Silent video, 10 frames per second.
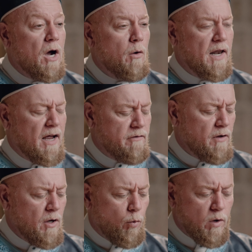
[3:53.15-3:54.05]
our
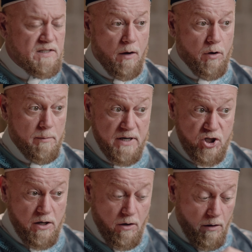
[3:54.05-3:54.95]
life. What's our
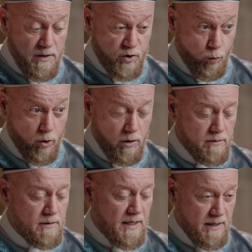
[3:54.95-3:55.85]
mission on this
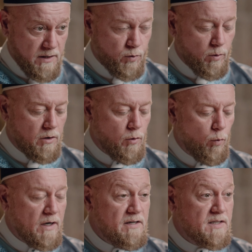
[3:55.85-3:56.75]
world, in this world?
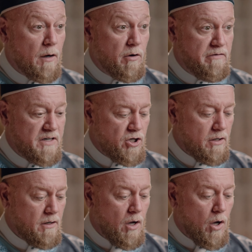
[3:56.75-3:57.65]
What is our vision?